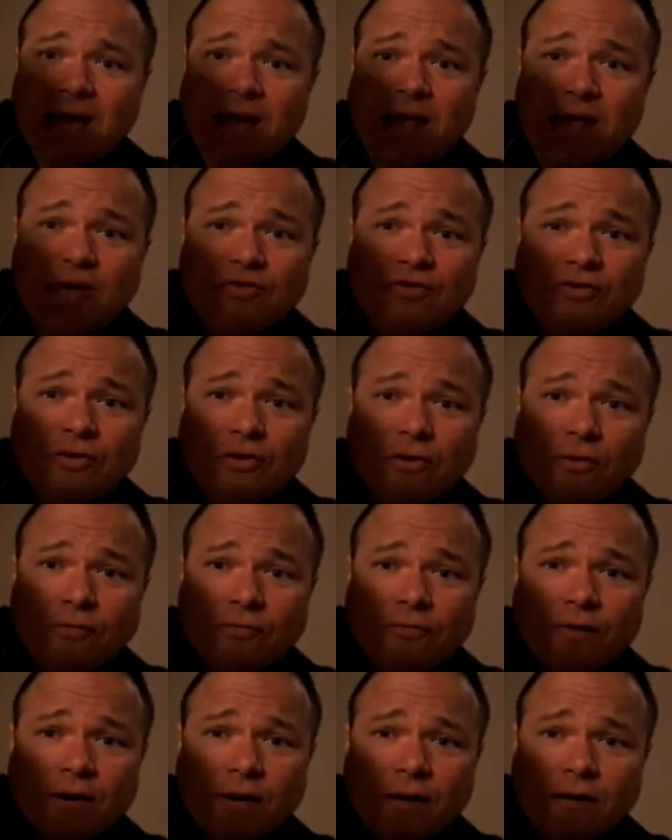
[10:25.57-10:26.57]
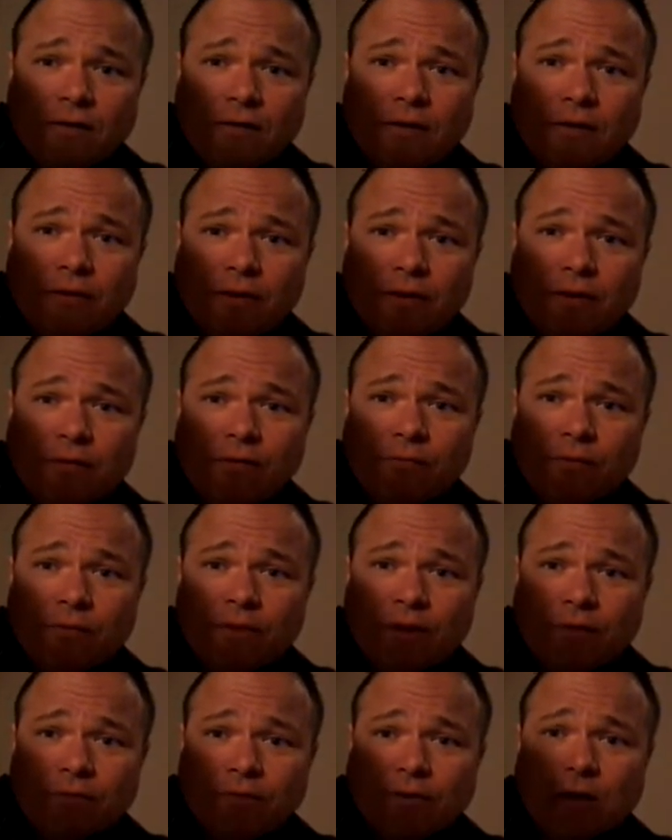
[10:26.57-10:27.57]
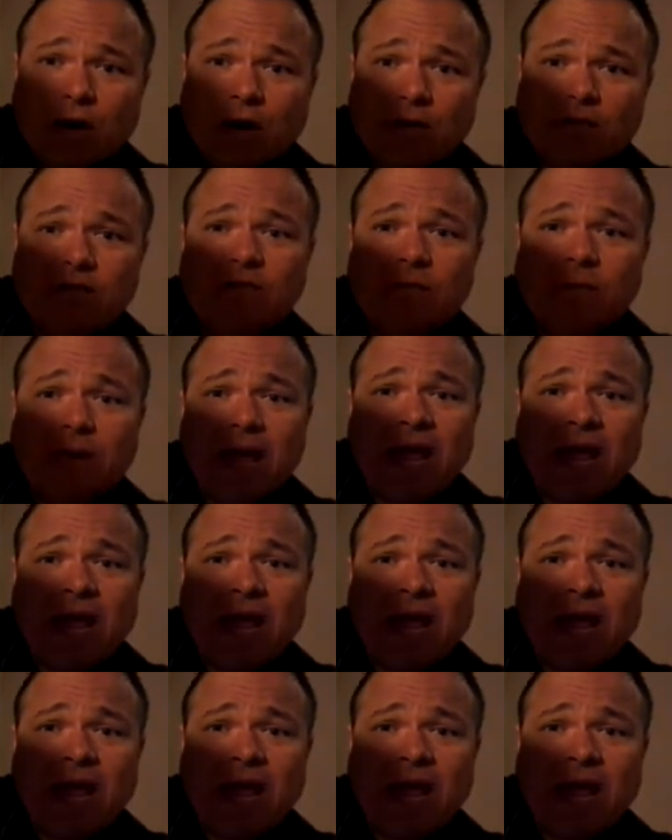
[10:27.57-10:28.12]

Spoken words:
his girlfriend, there he is without the costume,